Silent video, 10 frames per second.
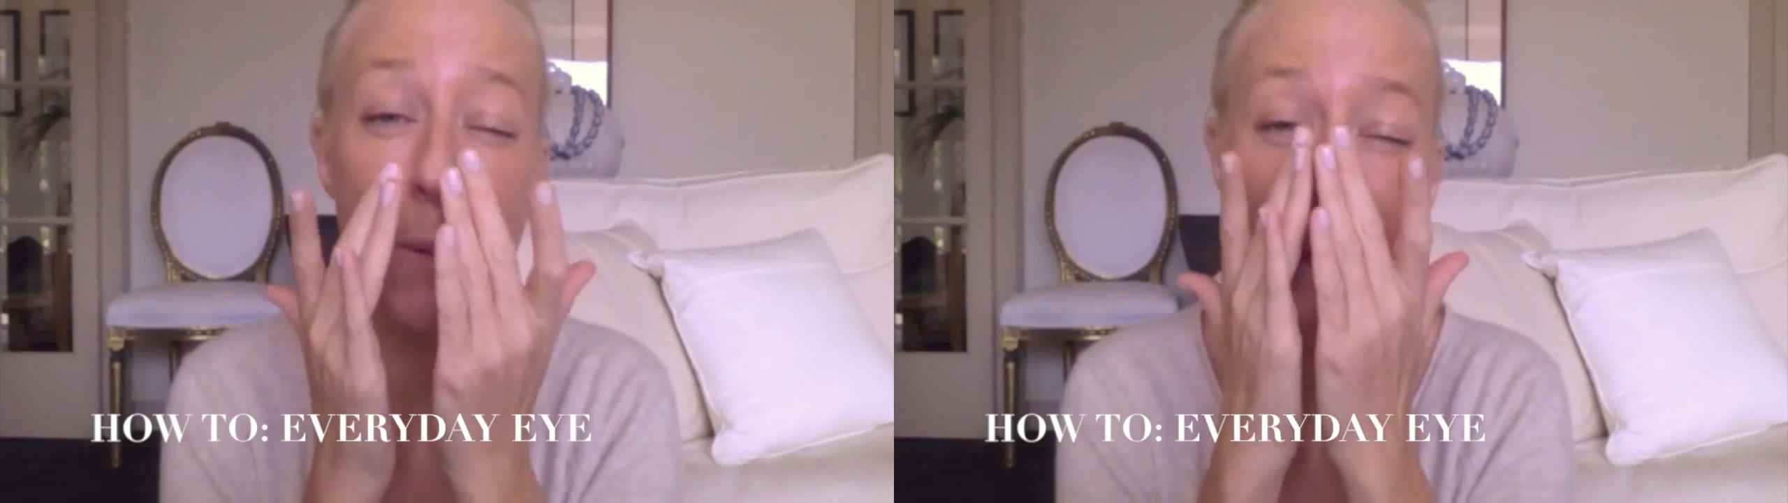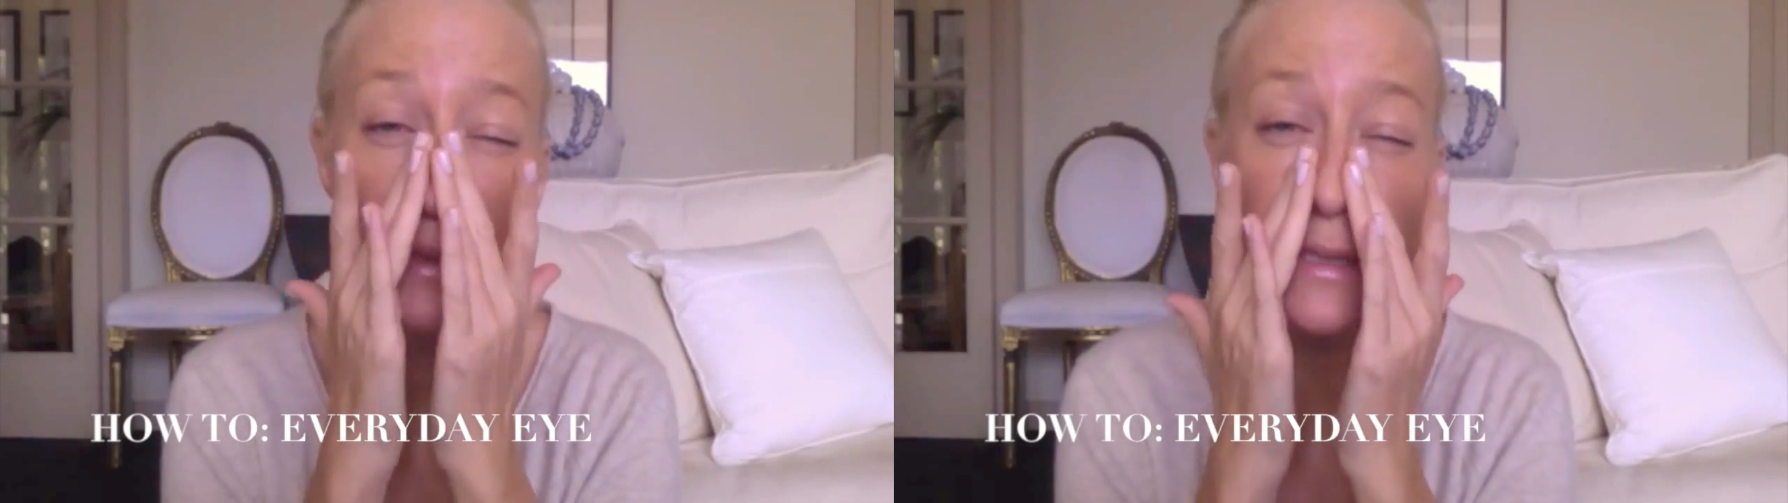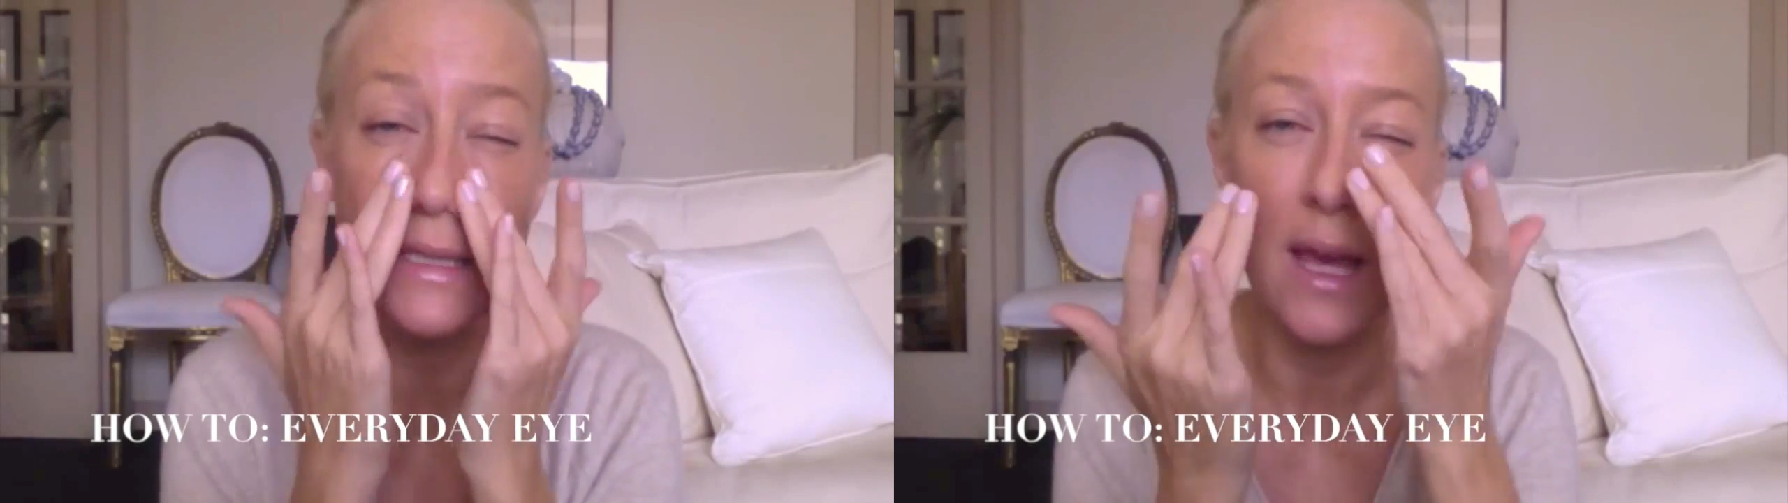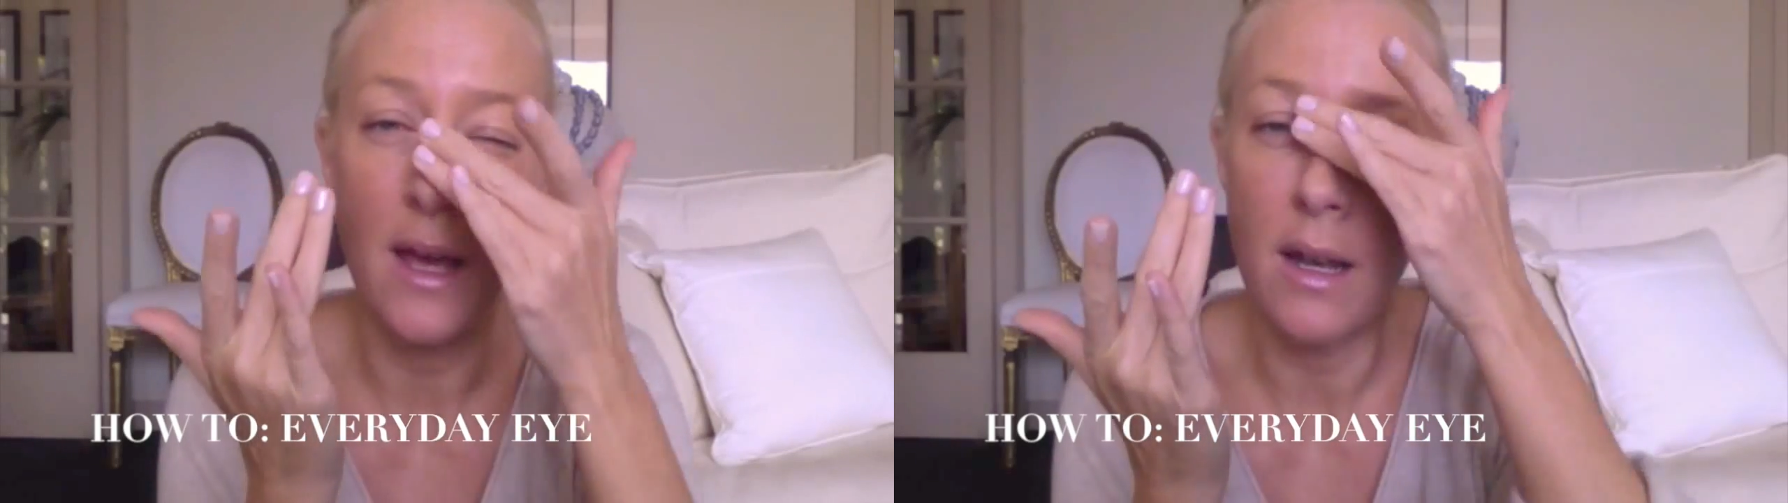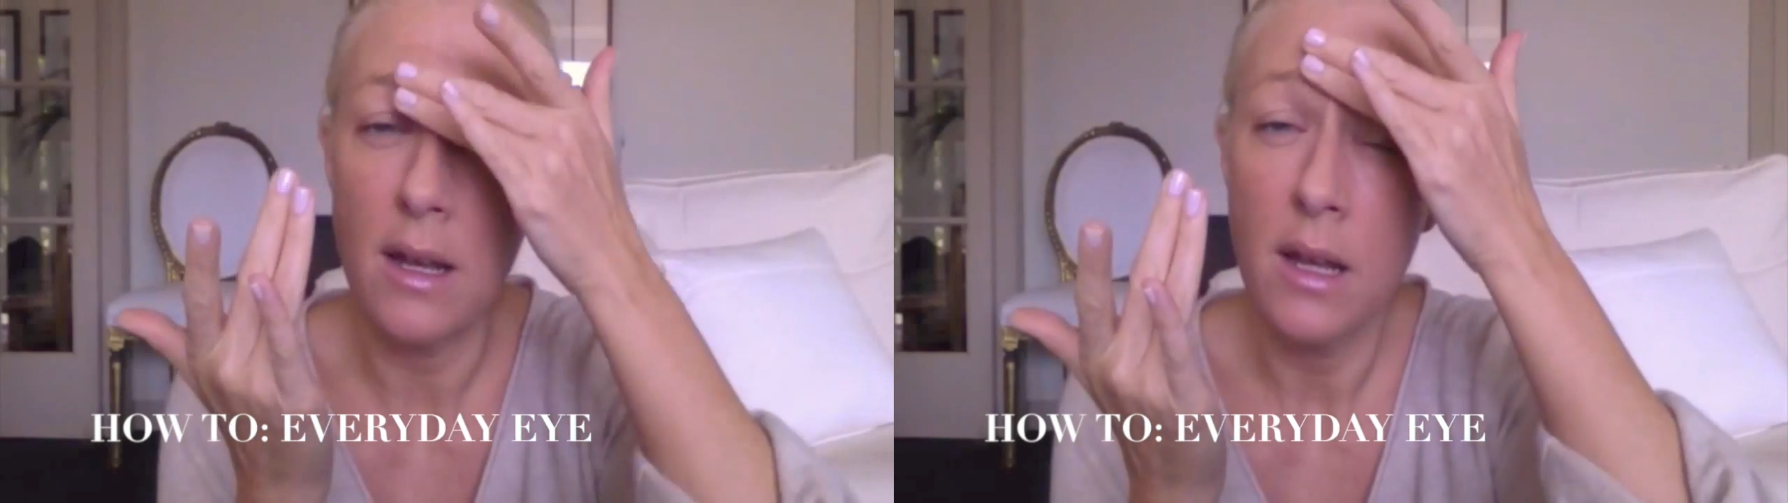going to
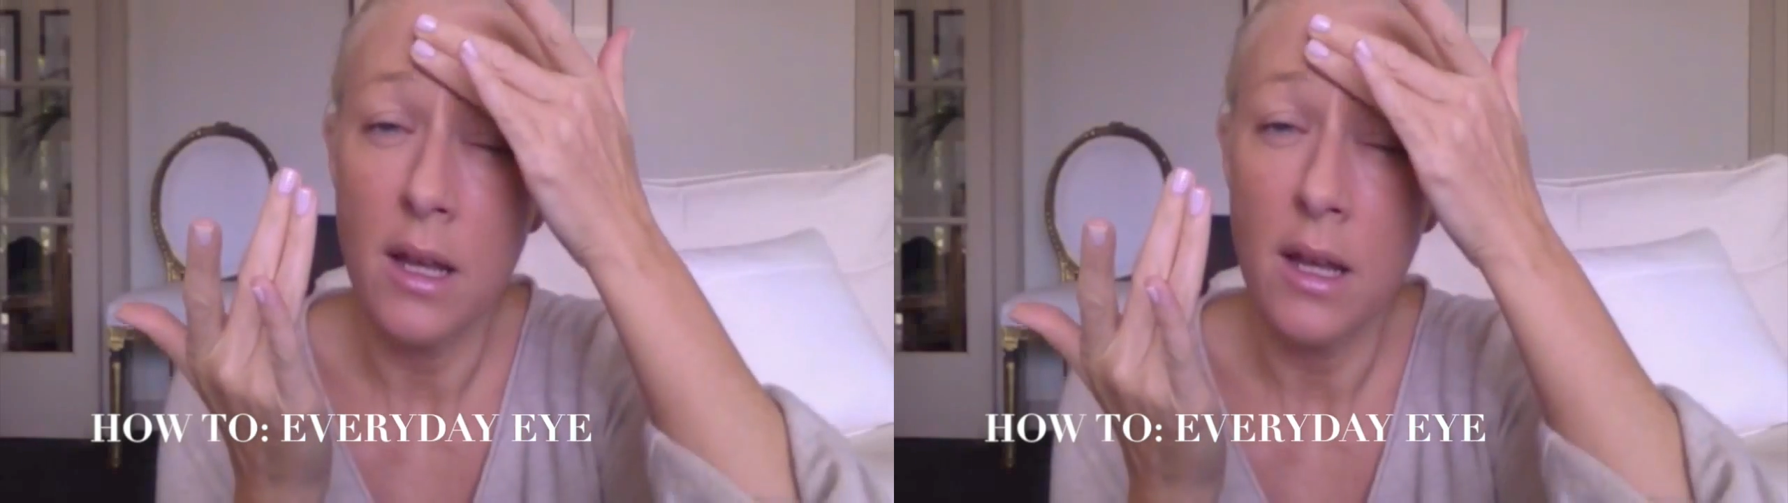get